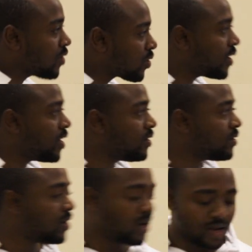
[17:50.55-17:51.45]

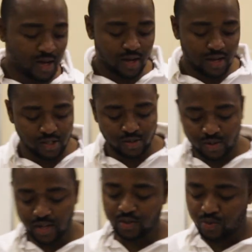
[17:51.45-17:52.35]
Okay, let's
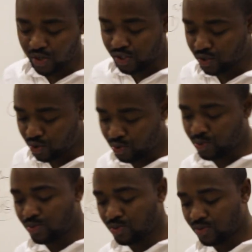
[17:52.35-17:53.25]
look at question
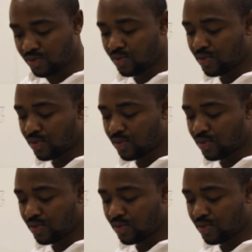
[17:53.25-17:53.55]
2.